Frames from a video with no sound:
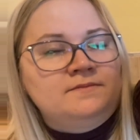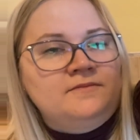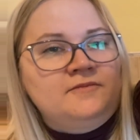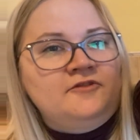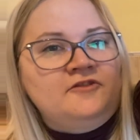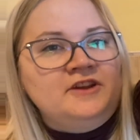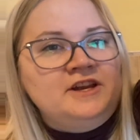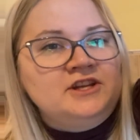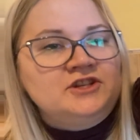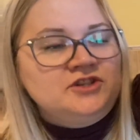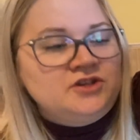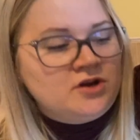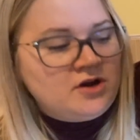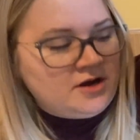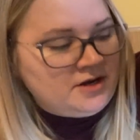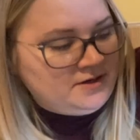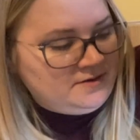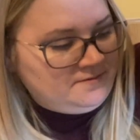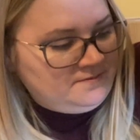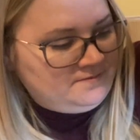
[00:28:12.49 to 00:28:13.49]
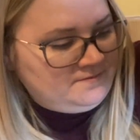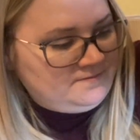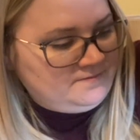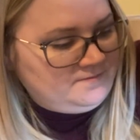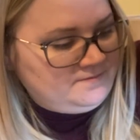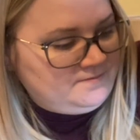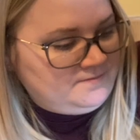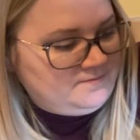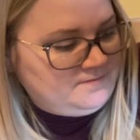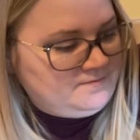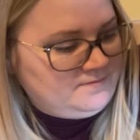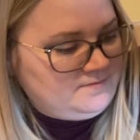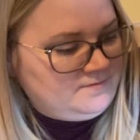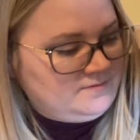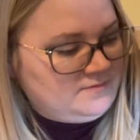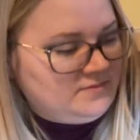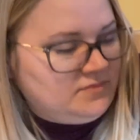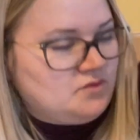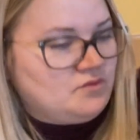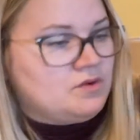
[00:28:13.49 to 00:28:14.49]
Finnish yarn,
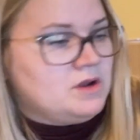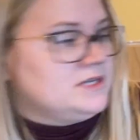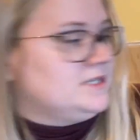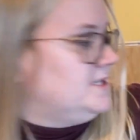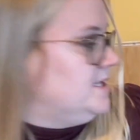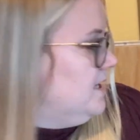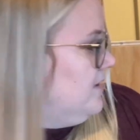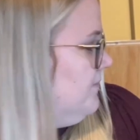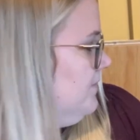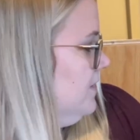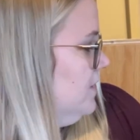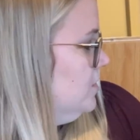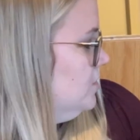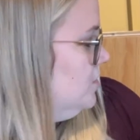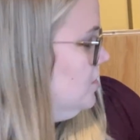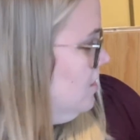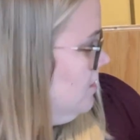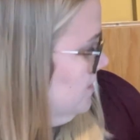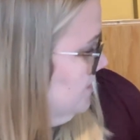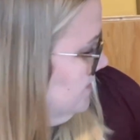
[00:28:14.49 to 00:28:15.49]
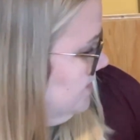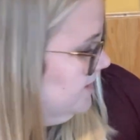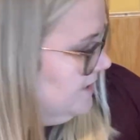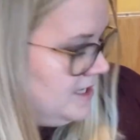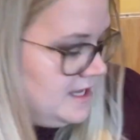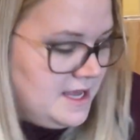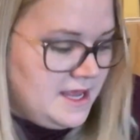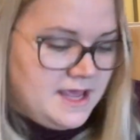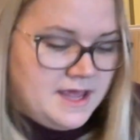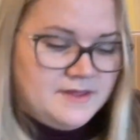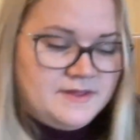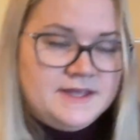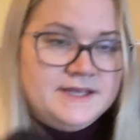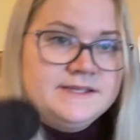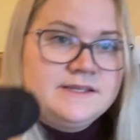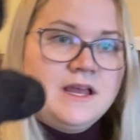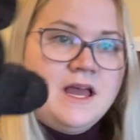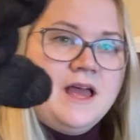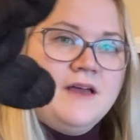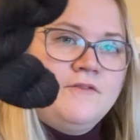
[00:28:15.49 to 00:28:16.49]
rustic Finnish yarns. These
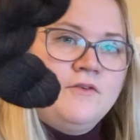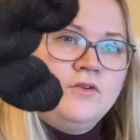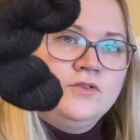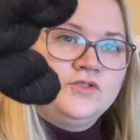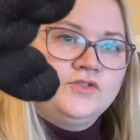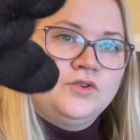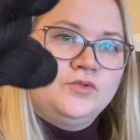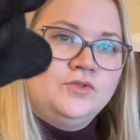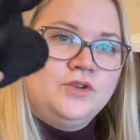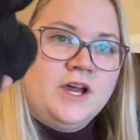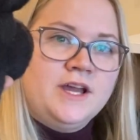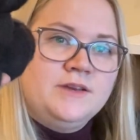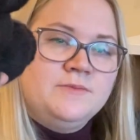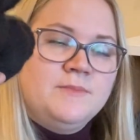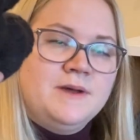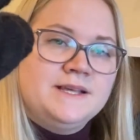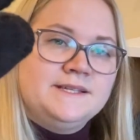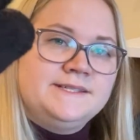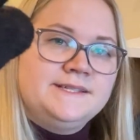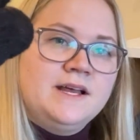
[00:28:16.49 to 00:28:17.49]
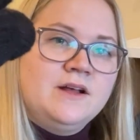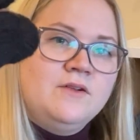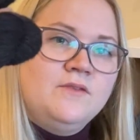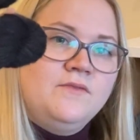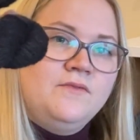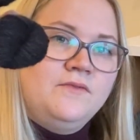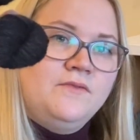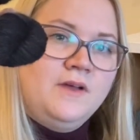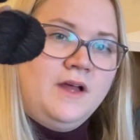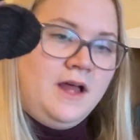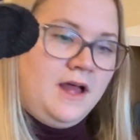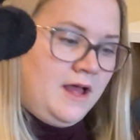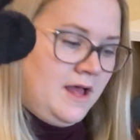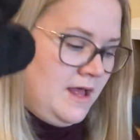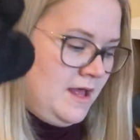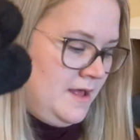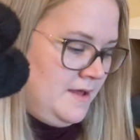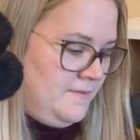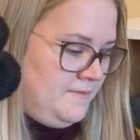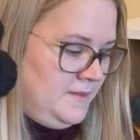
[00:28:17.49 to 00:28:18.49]
I have also dyed myself.
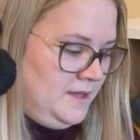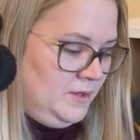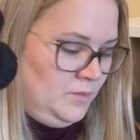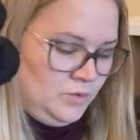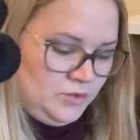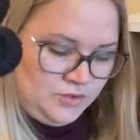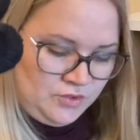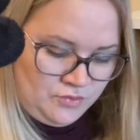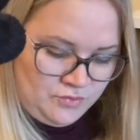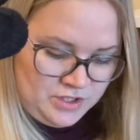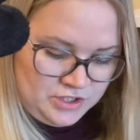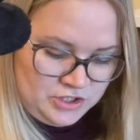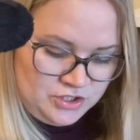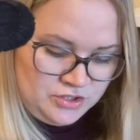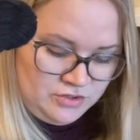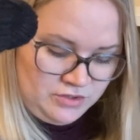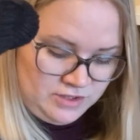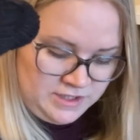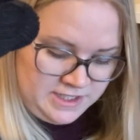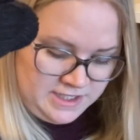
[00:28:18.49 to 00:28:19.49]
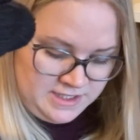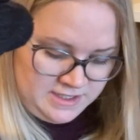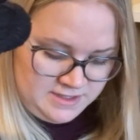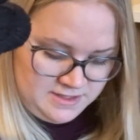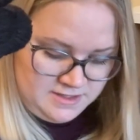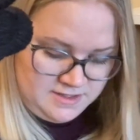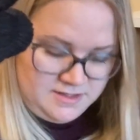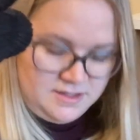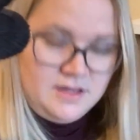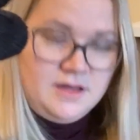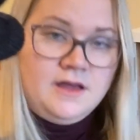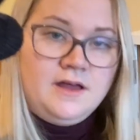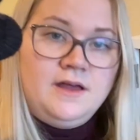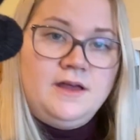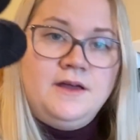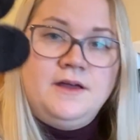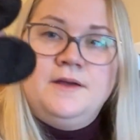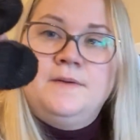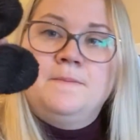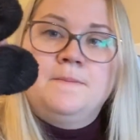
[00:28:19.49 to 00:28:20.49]
It was originally
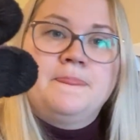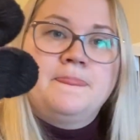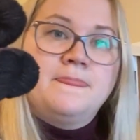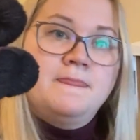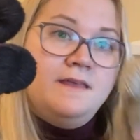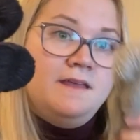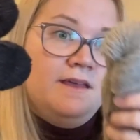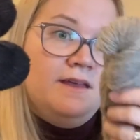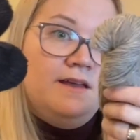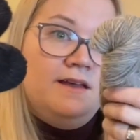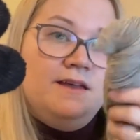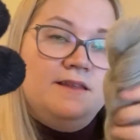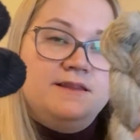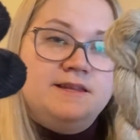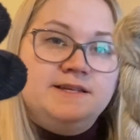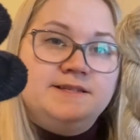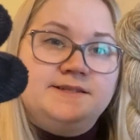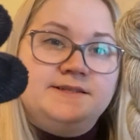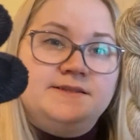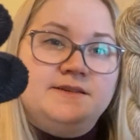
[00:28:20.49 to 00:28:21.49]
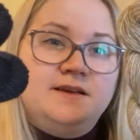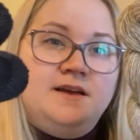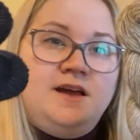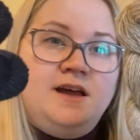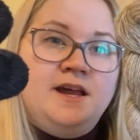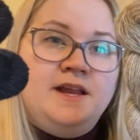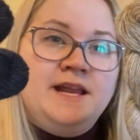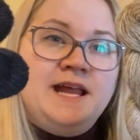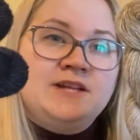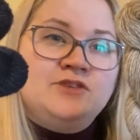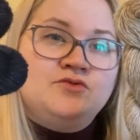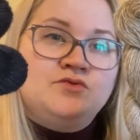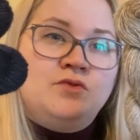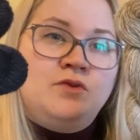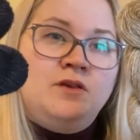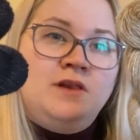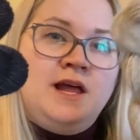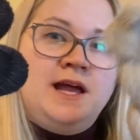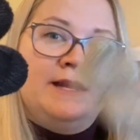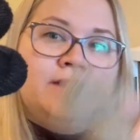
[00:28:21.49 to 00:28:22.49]
this
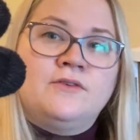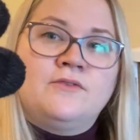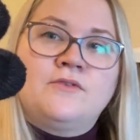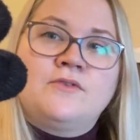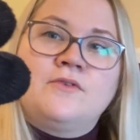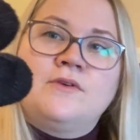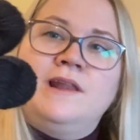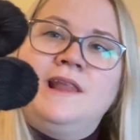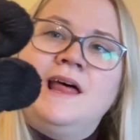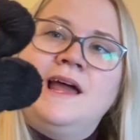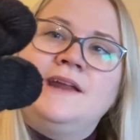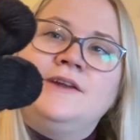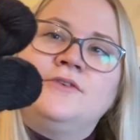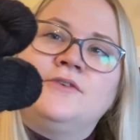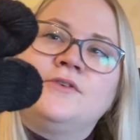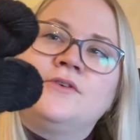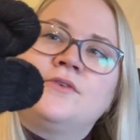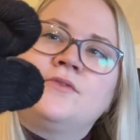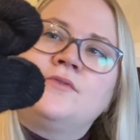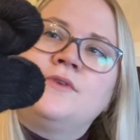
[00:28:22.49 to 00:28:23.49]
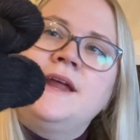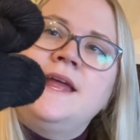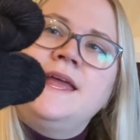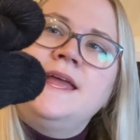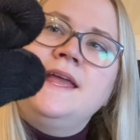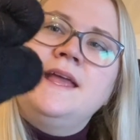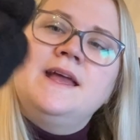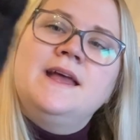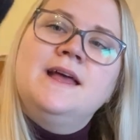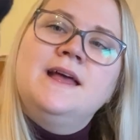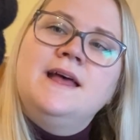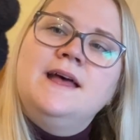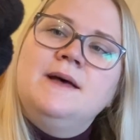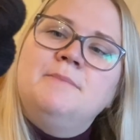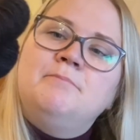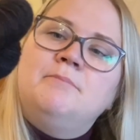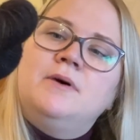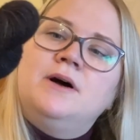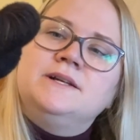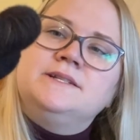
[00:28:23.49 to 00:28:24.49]
natural lighter gray,
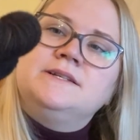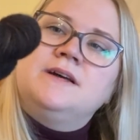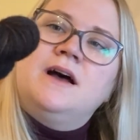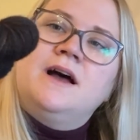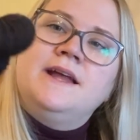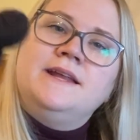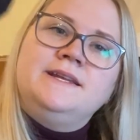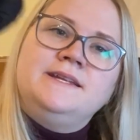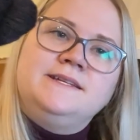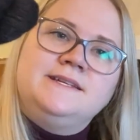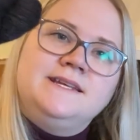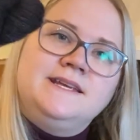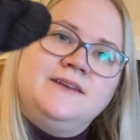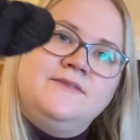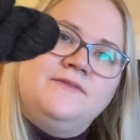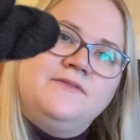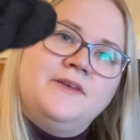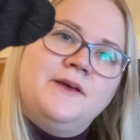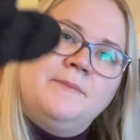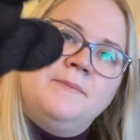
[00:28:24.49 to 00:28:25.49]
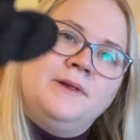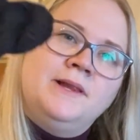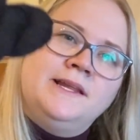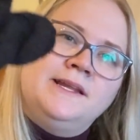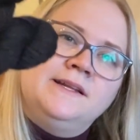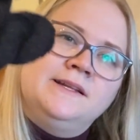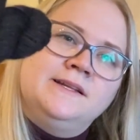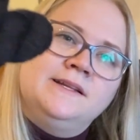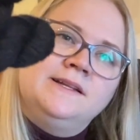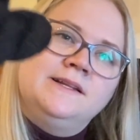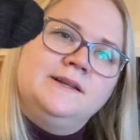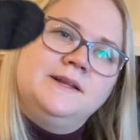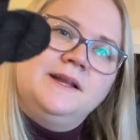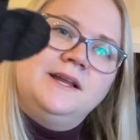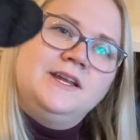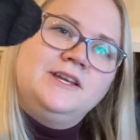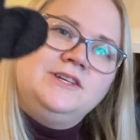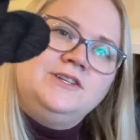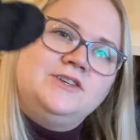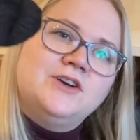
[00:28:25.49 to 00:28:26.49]
but I did give them a little
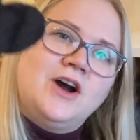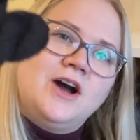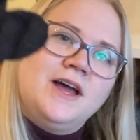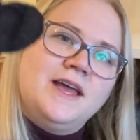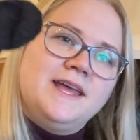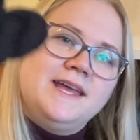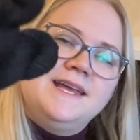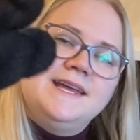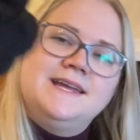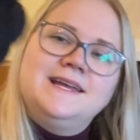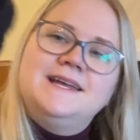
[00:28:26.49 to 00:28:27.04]
dye